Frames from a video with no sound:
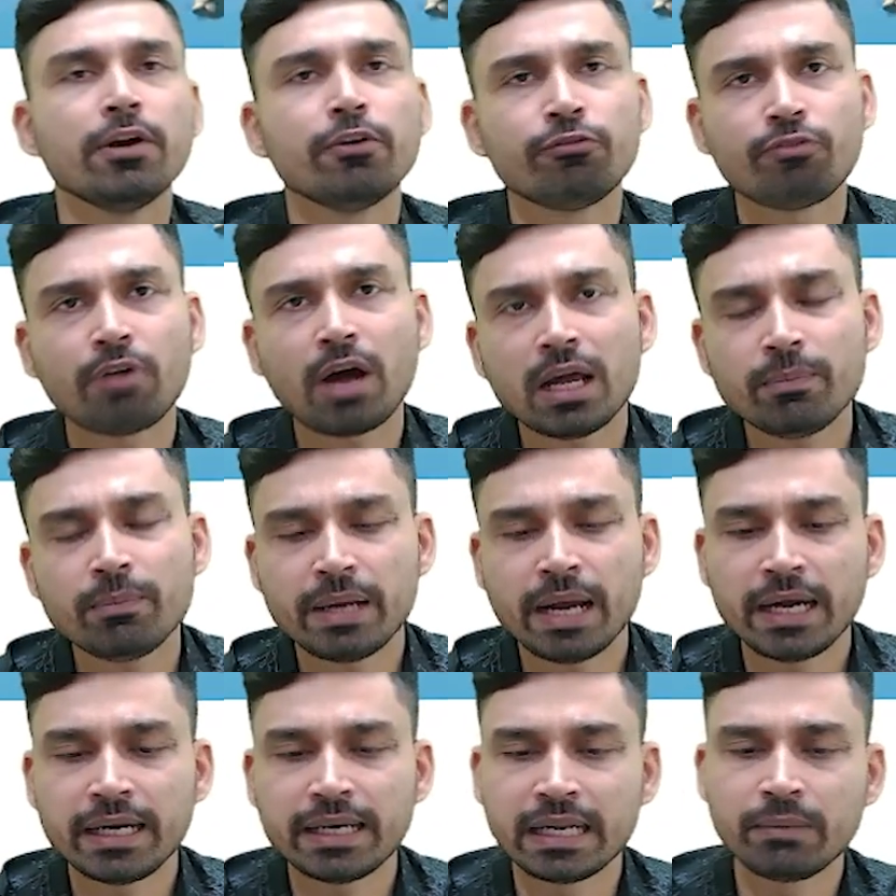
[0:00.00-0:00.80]
far
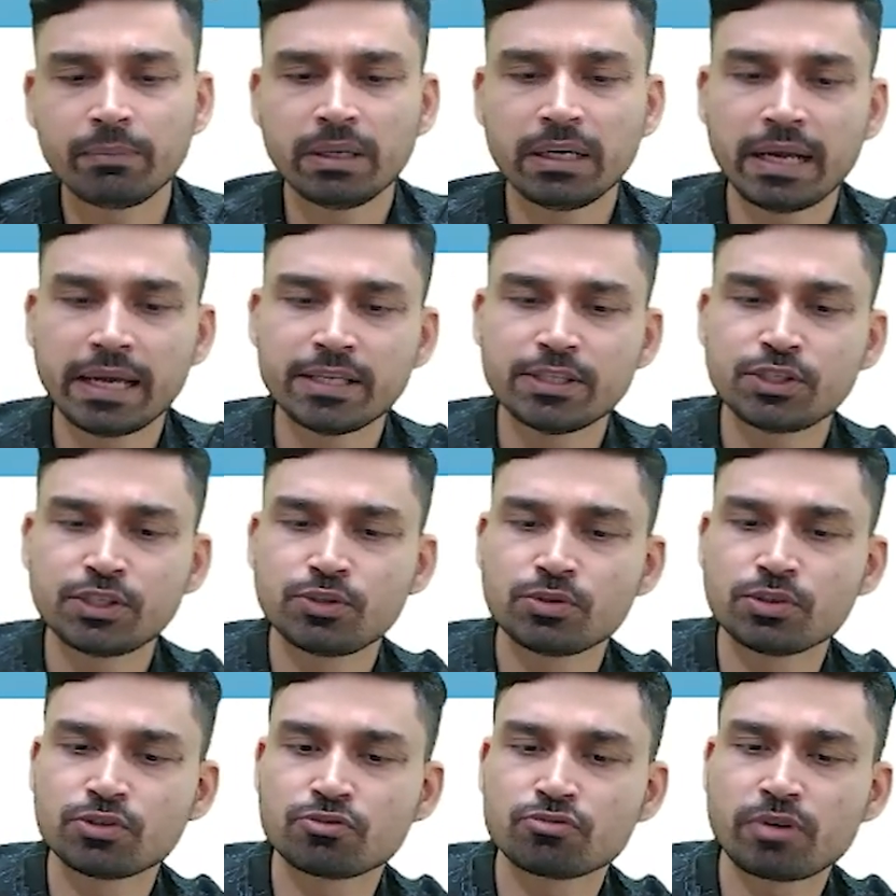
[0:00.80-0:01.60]
behind enemy lines
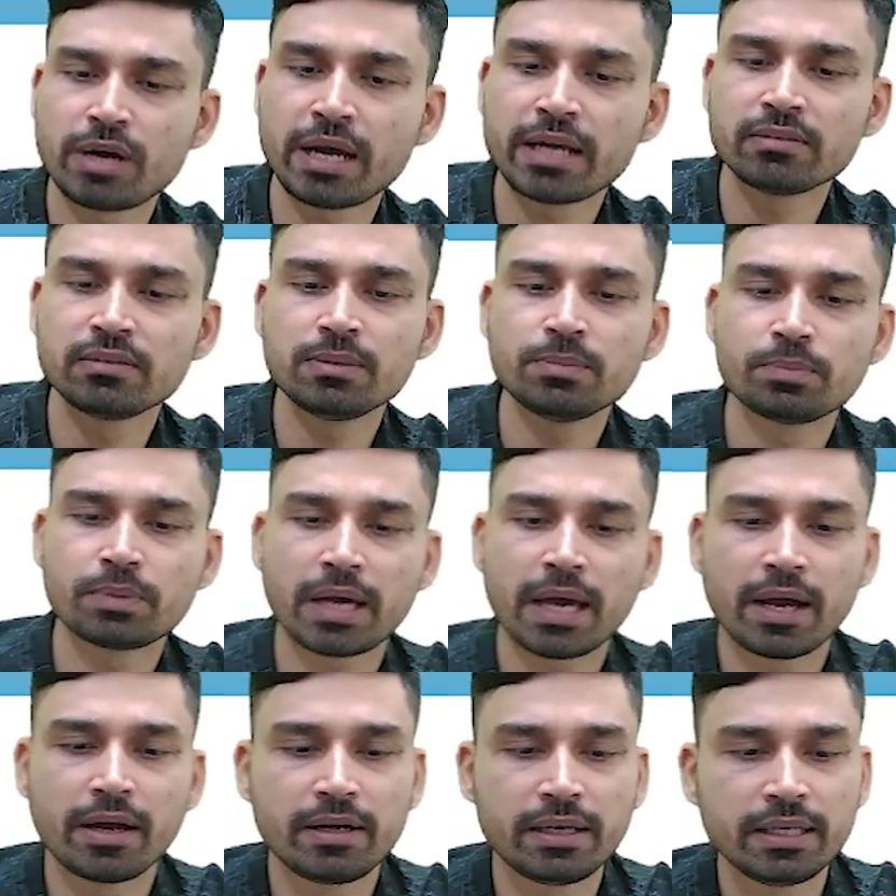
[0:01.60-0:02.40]
to strike the
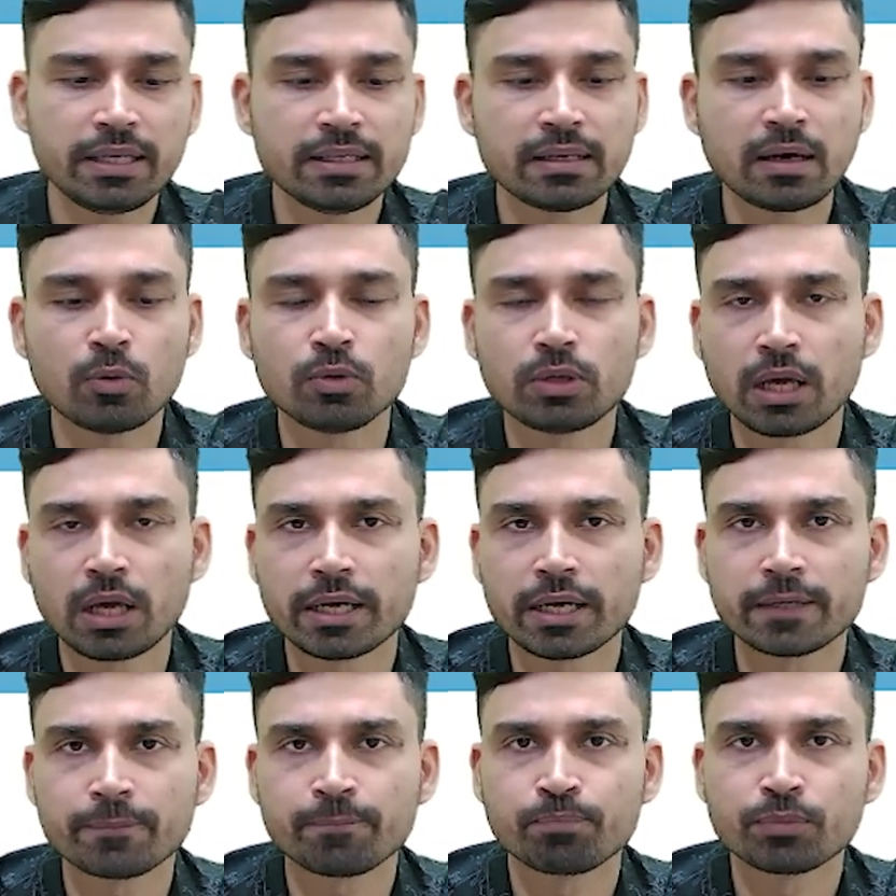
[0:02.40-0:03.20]
priority ground
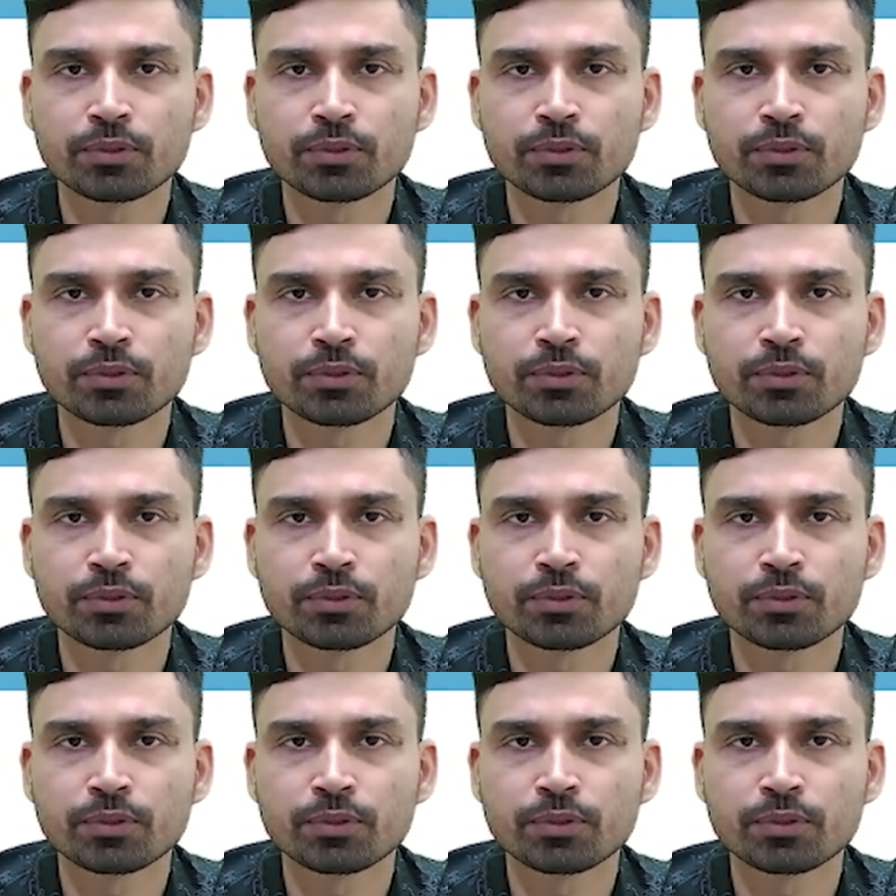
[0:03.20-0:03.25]
target.